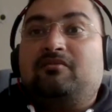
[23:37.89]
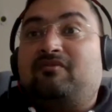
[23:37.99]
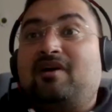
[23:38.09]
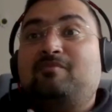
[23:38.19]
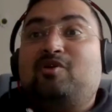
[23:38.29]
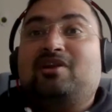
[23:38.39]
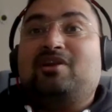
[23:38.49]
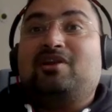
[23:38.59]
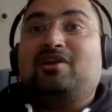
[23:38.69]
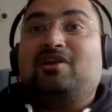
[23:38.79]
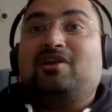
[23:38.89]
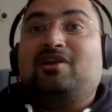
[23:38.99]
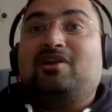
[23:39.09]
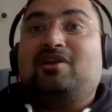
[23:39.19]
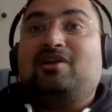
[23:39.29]
if I am online after
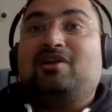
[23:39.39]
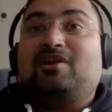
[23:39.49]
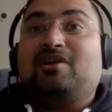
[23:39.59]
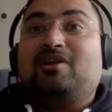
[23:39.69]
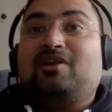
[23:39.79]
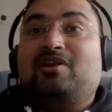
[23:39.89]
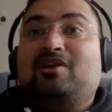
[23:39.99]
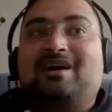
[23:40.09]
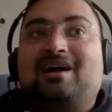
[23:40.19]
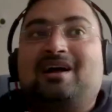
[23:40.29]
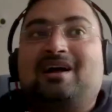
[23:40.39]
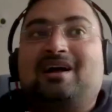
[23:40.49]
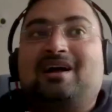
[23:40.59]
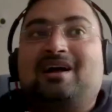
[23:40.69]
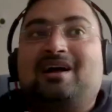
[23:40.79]
5 in the evening, I have
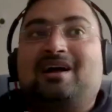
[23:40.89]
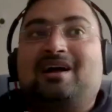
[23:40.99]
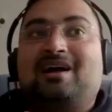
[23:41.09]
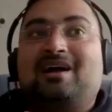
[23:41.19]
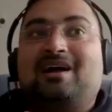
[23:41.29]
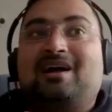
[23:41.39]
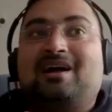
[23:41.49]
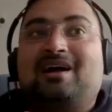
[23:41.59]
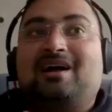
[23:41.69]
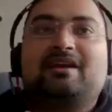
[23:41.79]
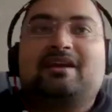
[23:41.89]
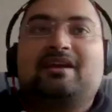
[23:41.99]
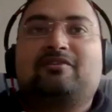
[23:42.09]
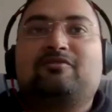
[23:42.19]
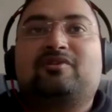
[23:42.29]
my line managers pinging
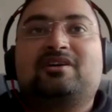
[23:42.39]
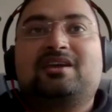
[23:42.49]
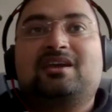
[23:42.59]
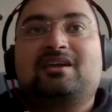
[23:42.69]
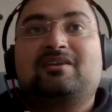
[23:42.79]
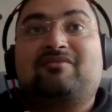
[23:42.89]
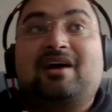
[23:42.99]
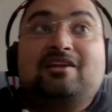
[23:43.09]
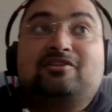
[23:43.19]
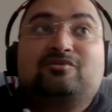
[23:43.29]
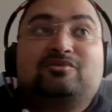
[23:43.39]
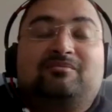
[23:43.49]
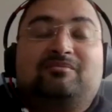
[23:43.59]
me, why are you working?